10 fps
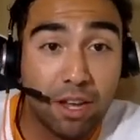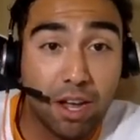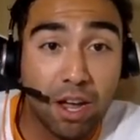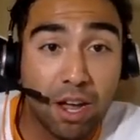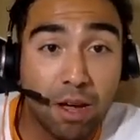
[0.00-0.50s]

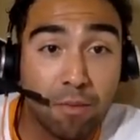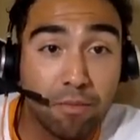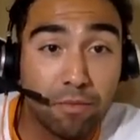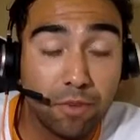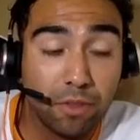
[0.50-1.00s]
For
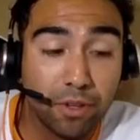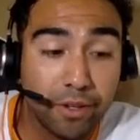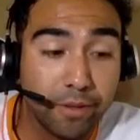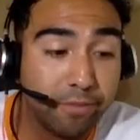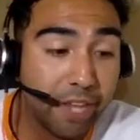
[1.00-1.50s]

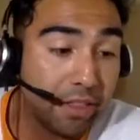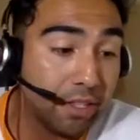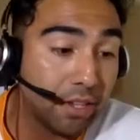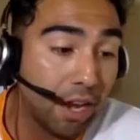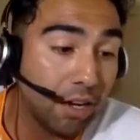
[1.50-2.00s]
the
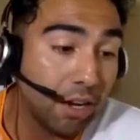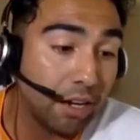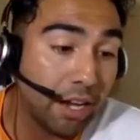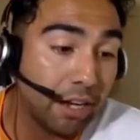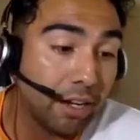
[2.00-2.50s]
Nathan's hot
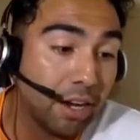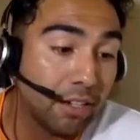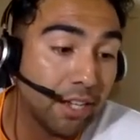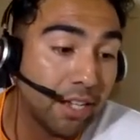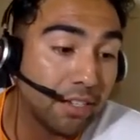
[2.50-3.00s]
dog eating
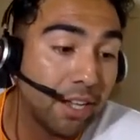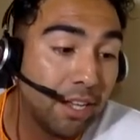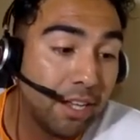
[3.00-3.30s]
contest.